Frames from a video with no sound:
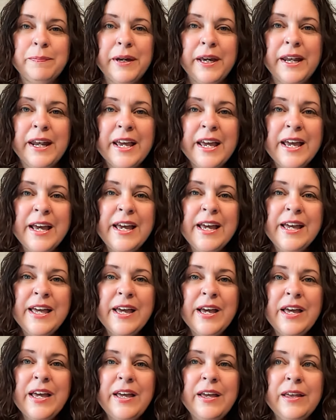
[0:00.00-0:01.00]
But
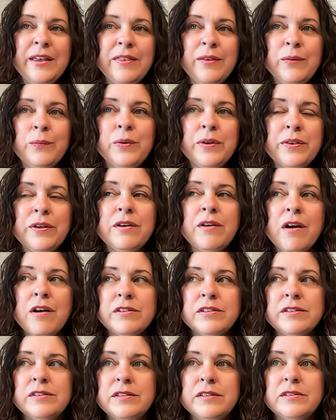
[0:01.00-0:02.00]
with a
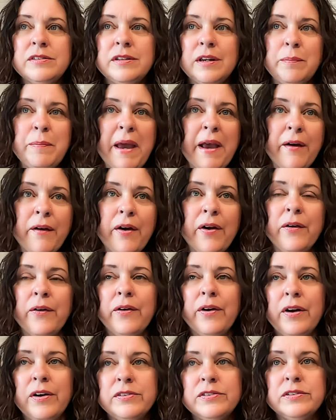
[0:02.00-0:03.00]
narcissistic parent or
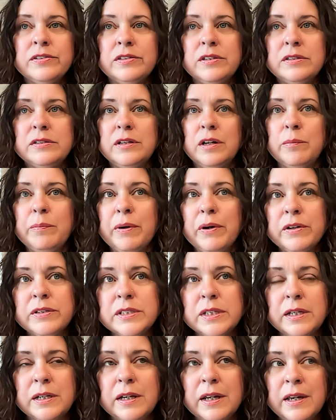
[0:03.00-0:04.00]
a narcissistic
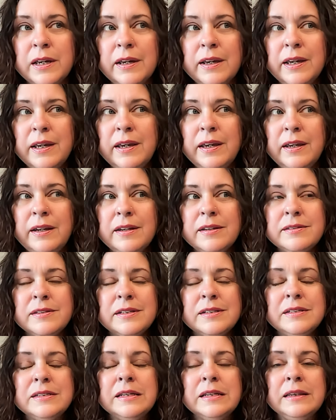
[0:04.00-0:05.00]
person, it is a
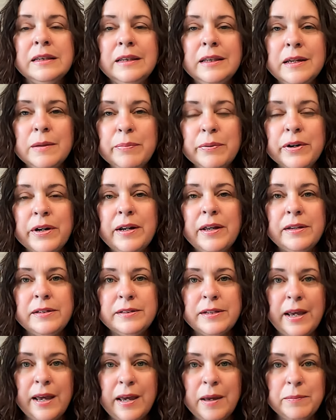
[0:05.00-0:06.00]
deliberate
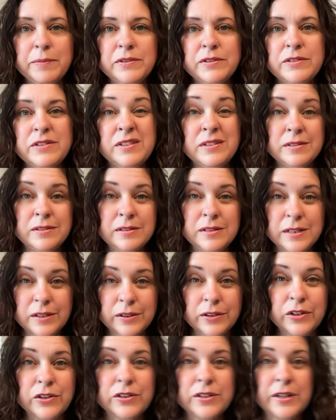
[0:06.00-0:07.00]
attempt to steal your